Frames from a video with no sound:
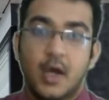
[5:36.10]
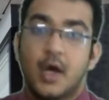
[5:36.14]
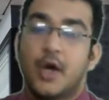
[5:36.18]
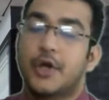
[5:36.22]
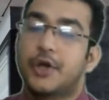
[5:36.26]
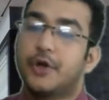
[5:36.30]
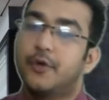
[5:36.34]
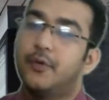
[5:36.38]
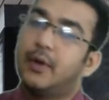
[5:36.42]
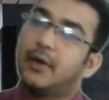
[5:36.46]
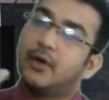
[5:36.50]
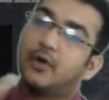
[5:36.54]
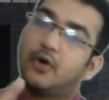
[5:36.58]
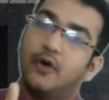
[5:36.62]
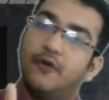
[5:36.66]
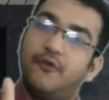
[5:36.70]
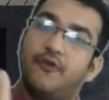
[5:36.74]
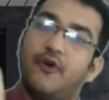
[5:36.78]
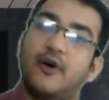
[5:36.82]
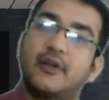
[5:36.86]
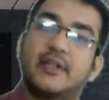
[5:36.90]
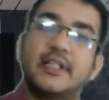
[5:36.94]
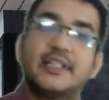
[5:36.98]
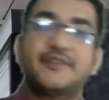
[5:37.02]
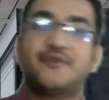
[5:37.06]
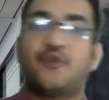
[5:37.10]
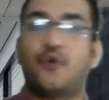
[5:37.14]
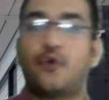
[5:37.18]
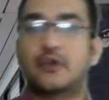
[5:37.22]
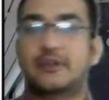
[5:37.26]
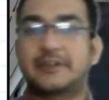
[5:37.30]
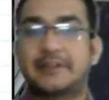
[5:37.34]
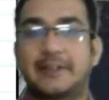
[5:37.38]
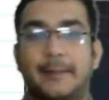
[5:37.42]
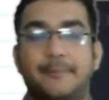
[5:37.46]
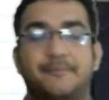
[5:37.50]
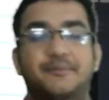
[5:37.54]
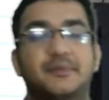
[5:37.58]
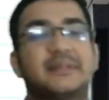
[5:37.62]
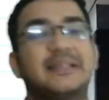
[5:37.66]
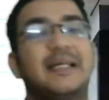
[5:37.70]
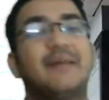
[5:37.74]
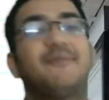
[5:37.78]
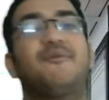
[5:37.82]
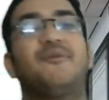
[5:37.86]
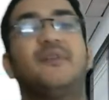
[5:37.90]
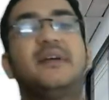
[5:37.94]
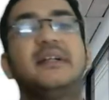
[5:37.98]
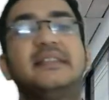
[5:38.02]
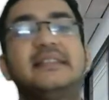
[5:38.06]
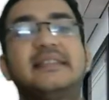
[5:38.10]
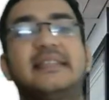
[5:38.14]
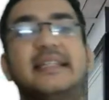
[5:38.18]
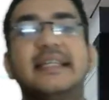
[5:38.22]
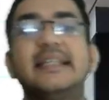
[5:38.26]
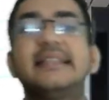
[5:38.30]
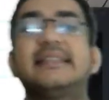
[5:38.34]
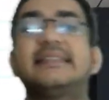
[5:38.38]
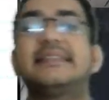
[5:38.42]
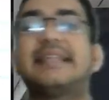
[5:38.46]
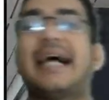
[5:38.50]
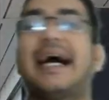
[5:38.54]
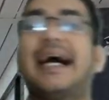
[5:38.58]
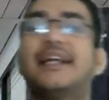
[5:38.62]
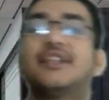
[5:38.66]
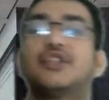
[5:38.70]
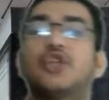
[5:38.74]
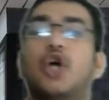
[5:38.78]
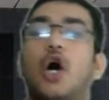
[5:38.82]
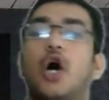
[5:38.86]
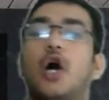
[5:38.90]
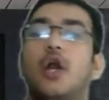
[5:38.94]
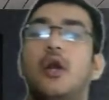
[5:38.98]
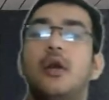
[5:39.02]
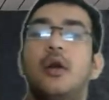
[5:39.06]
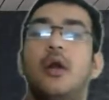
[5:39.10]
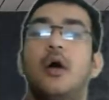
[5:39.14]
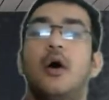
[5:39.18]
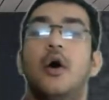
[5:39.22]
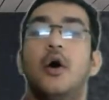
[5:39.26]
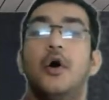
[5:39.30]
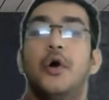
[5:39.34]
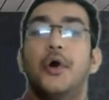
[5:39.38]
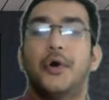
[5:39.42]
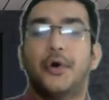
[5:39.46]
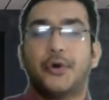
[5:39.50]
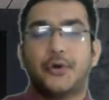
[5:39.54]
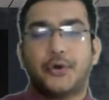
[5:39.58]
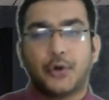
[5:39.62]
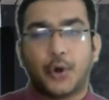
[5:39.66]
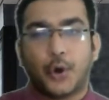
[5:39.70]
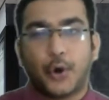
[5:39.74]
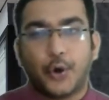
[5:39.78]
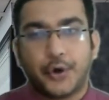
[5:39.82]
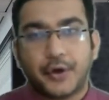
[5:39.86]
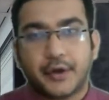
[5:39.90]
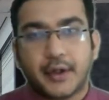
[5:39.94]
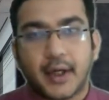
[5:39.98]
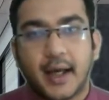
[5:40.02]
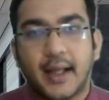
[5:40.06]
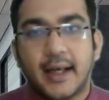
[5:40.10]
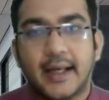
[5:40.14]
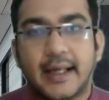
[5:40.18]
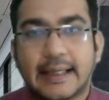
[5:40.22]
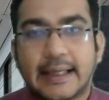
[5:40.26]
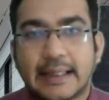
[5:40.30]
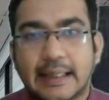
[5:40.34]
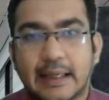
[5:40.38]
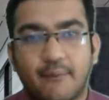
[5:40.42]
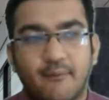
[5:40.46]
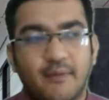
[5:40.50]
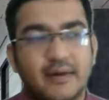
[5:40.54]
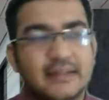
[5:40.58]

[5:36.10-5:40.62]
you will go for this 4 steps. Step 1 says tax on total income.